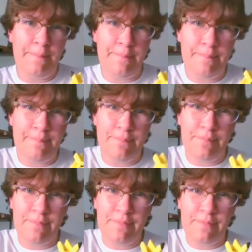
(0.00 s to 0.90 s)

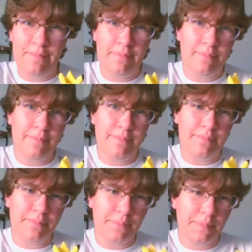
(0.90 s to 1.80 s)

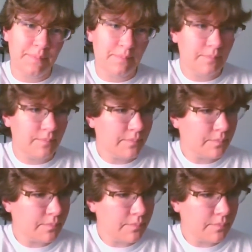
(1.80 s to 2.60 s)
[no speech]